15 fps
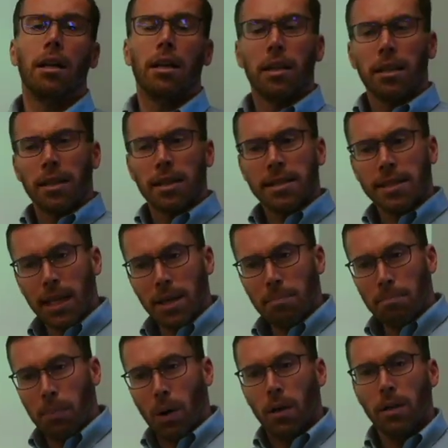The second
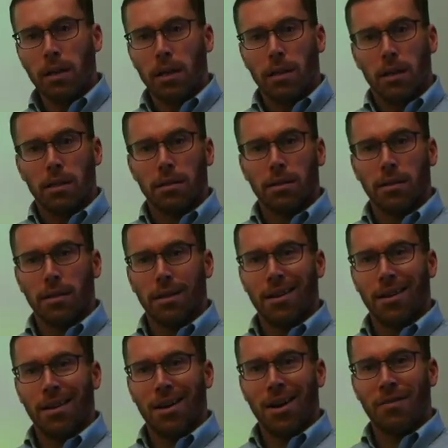part
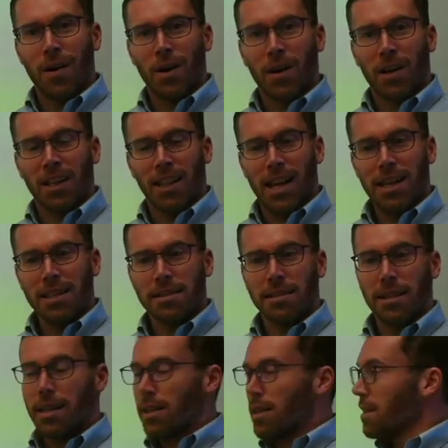of our class
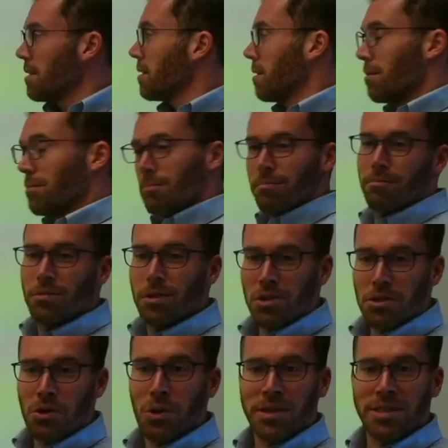is
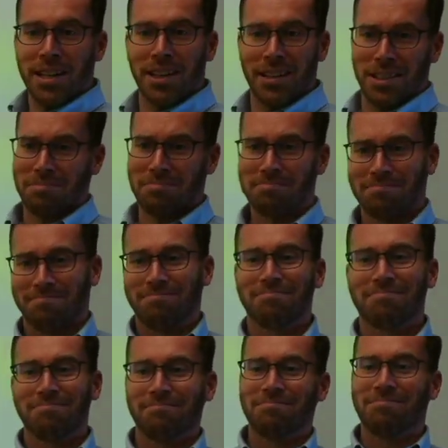storytelling.
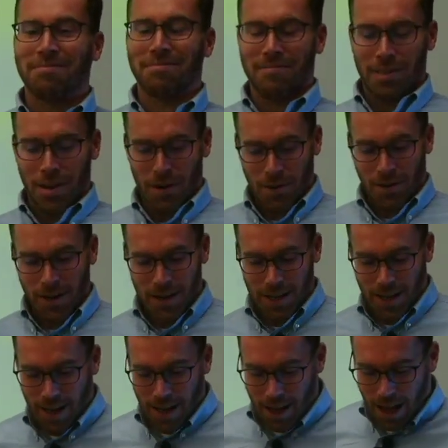All right?
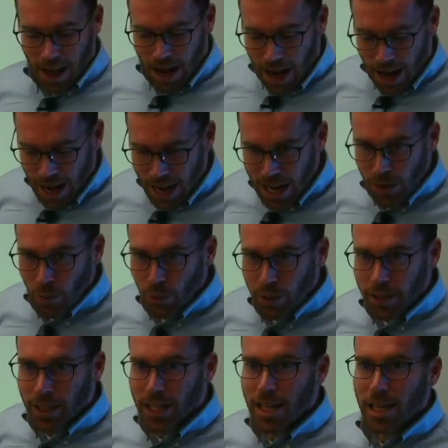I
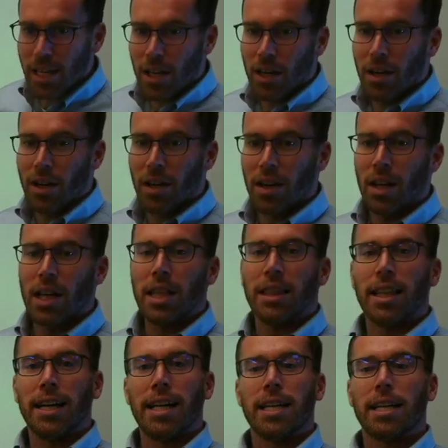really
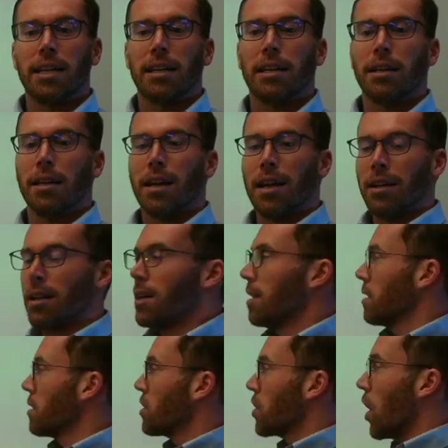like
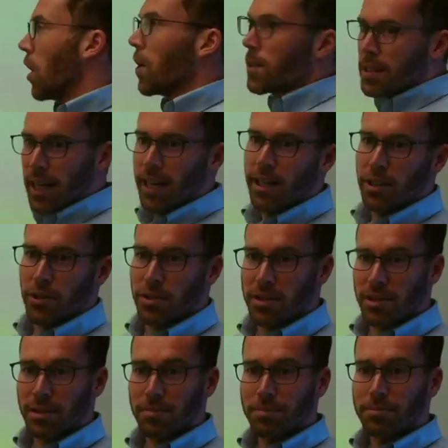tall
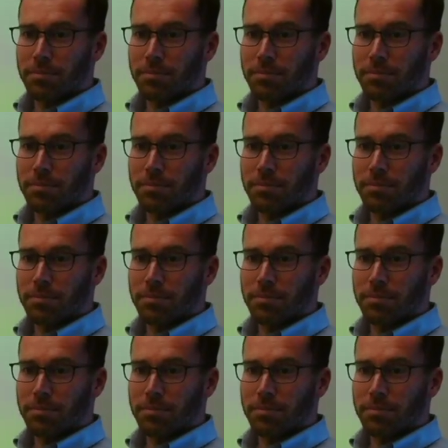tales.